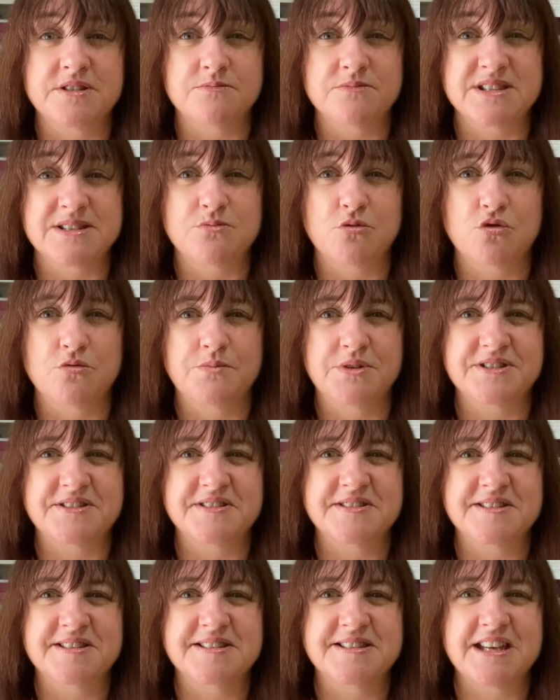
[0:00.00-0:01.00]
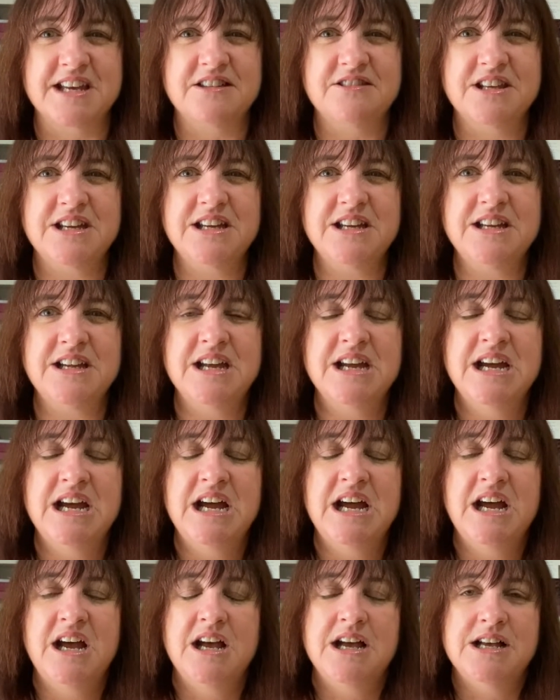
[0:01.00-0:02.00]
small businesses out there.
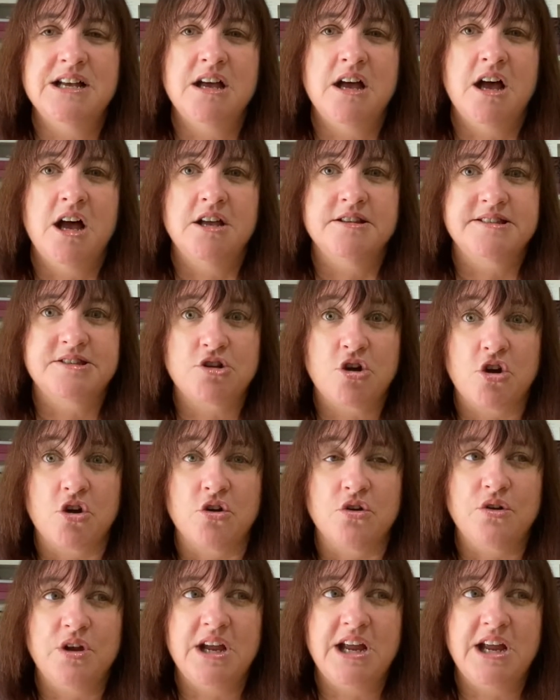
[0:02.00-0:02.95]
So